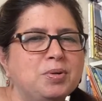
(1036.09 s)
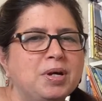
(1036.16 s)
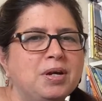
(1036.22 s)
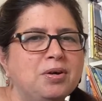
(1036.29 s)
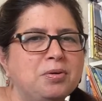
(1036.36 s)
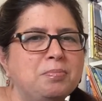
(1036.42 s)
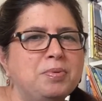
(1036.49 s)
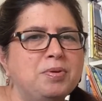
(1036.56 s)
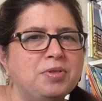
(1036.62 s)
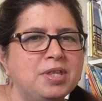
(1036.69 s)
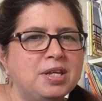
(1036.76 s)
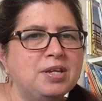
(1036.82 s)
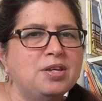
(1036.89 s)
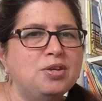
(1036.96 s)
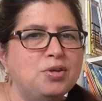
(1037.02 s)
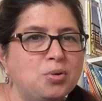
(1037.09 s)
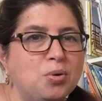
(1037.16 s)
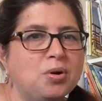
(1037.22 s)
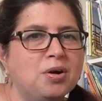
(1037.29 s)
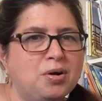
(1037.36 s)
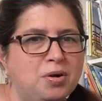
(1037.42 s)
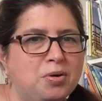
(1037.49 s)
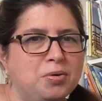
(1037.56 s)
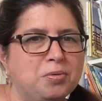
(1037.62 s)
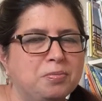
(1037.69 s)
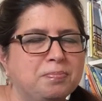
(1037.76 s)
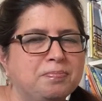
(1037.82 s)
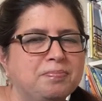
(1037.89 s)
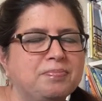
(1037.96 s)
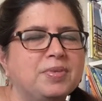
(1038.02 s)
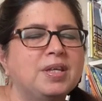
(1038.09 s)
I hope you think your home,